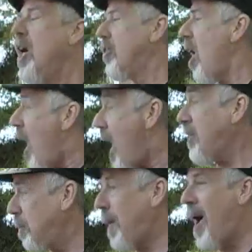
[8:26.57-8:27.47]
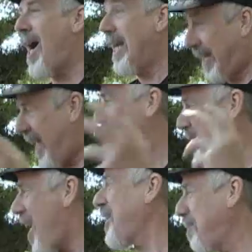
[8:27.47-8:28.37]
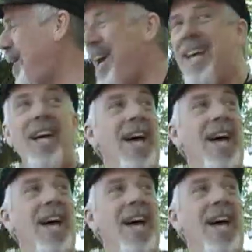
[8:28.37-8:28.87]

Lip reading: to occupy, again, it was an occupy,